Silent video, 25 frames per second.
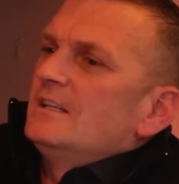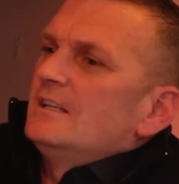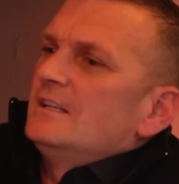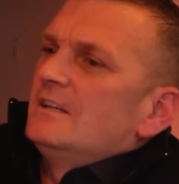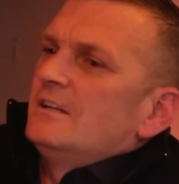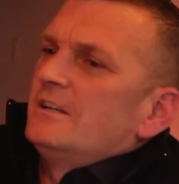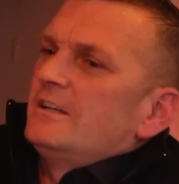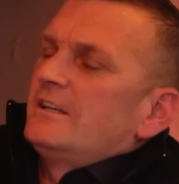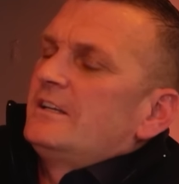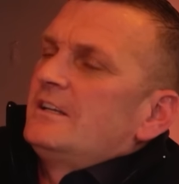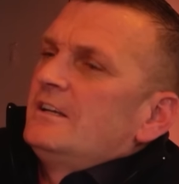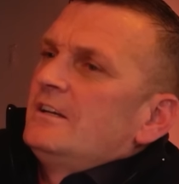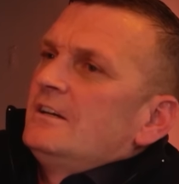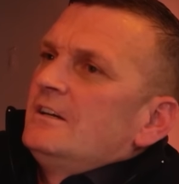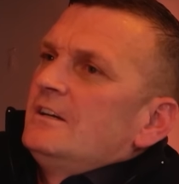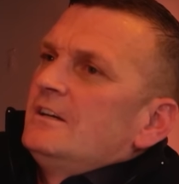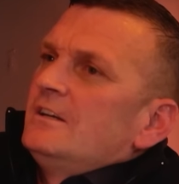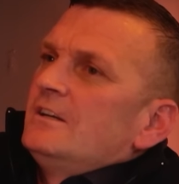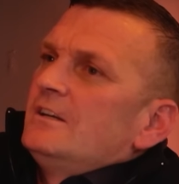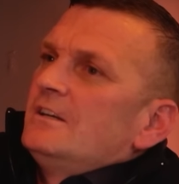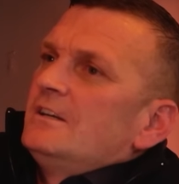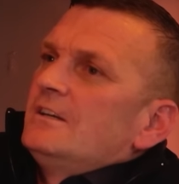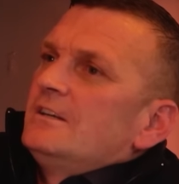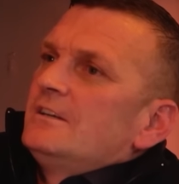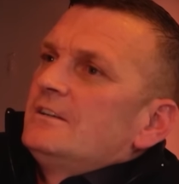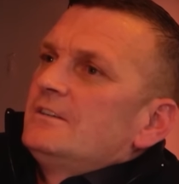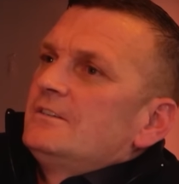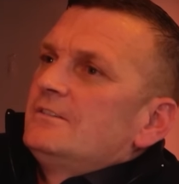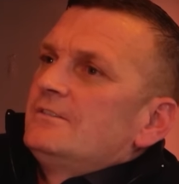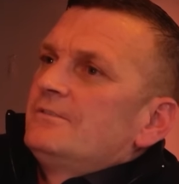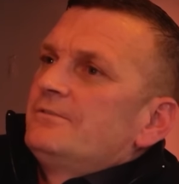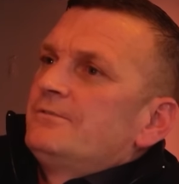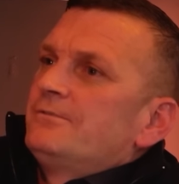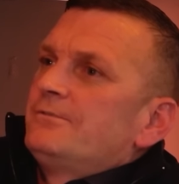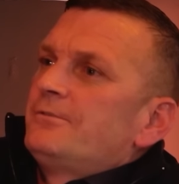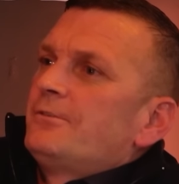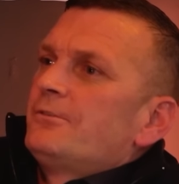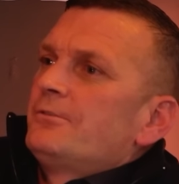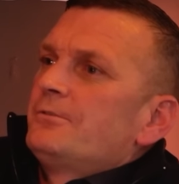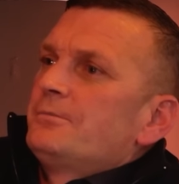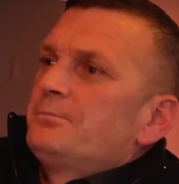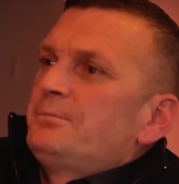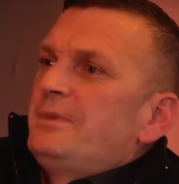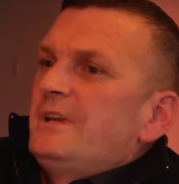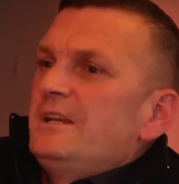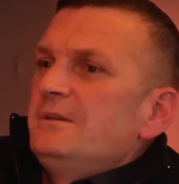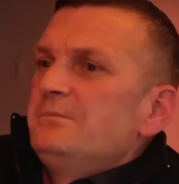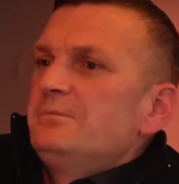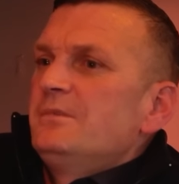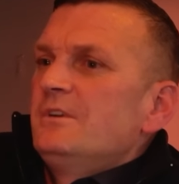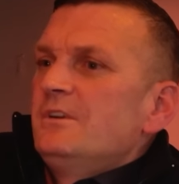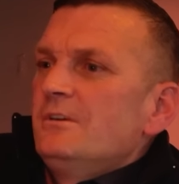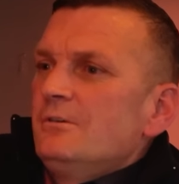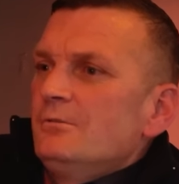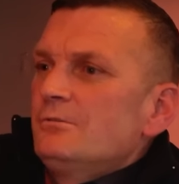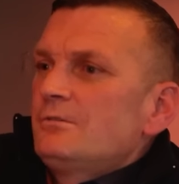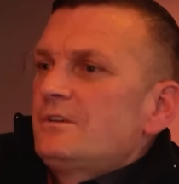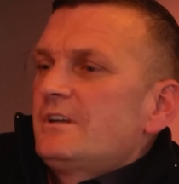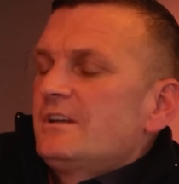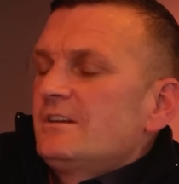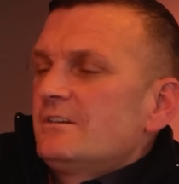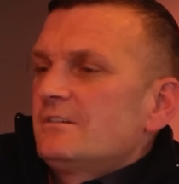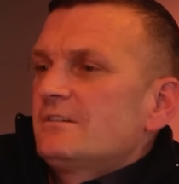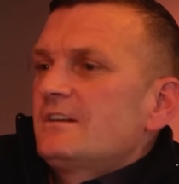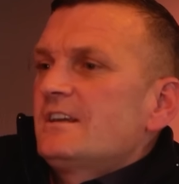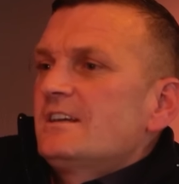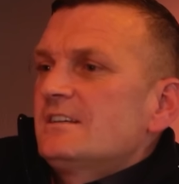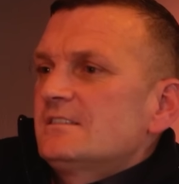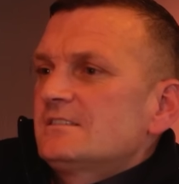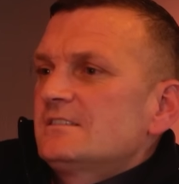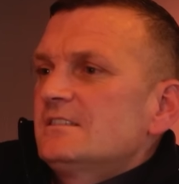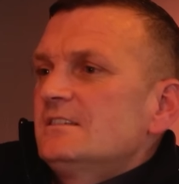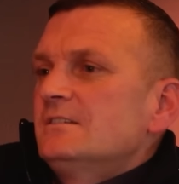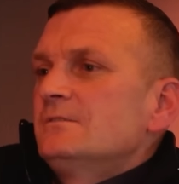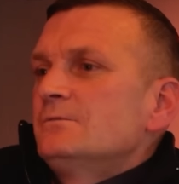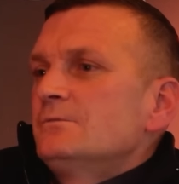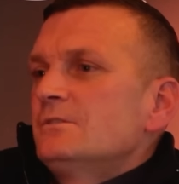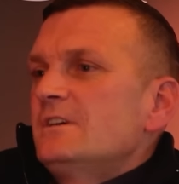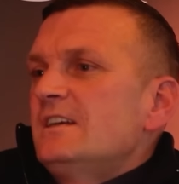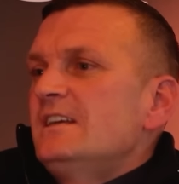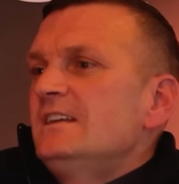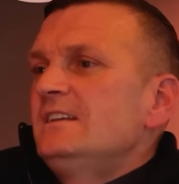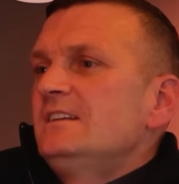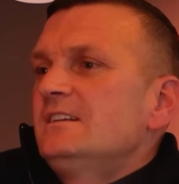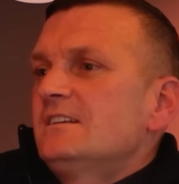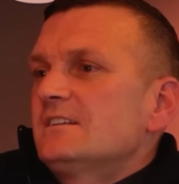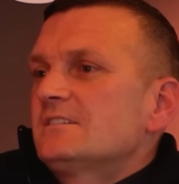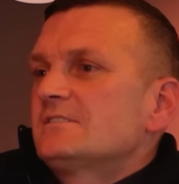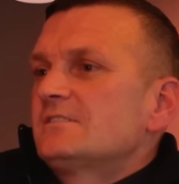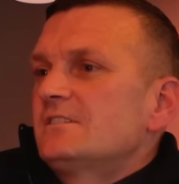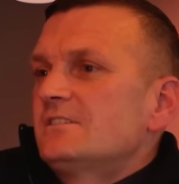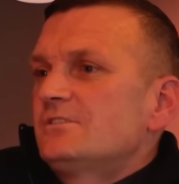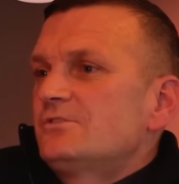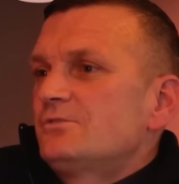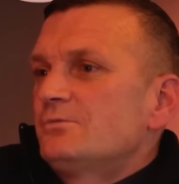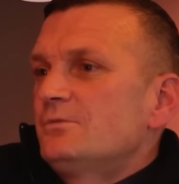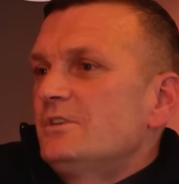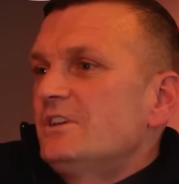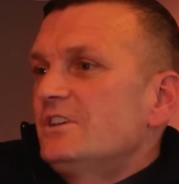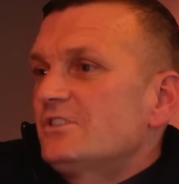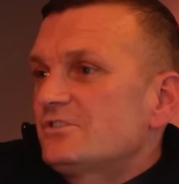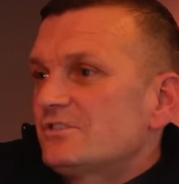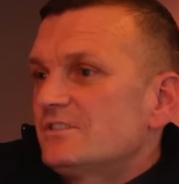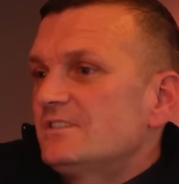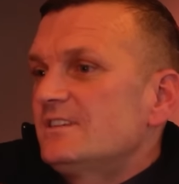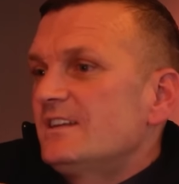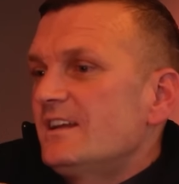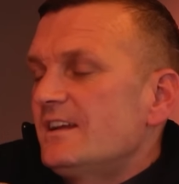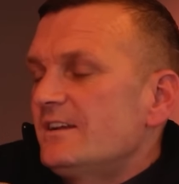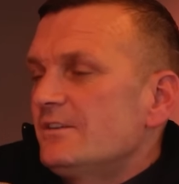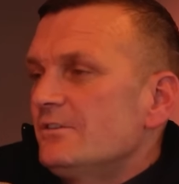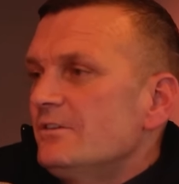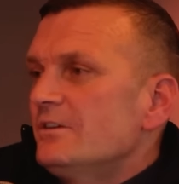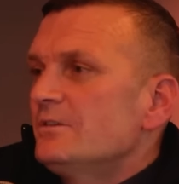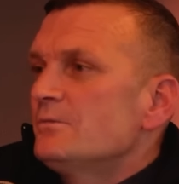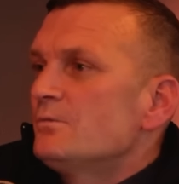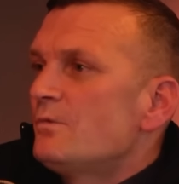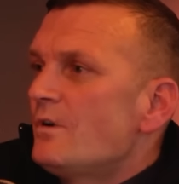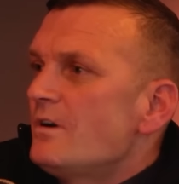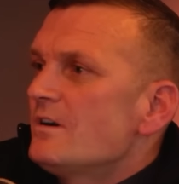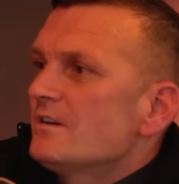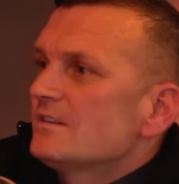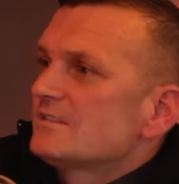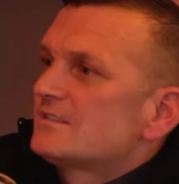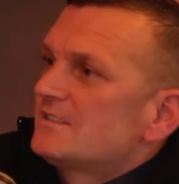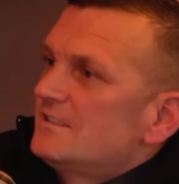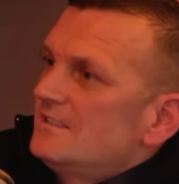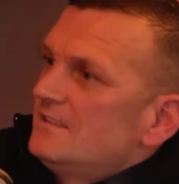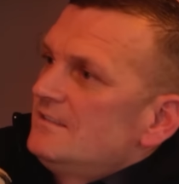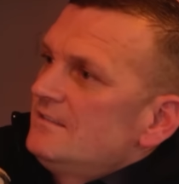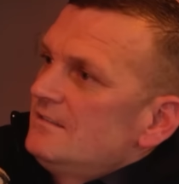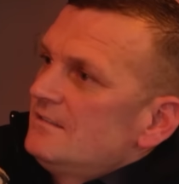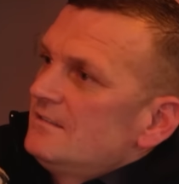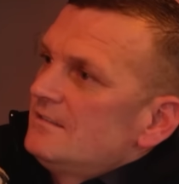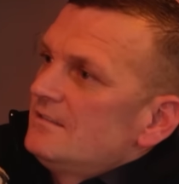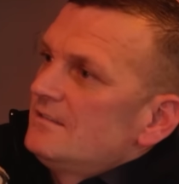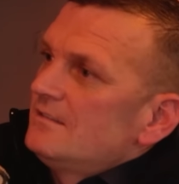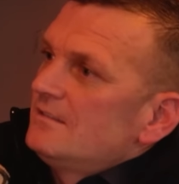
like for people out there that's in the situation that I was in,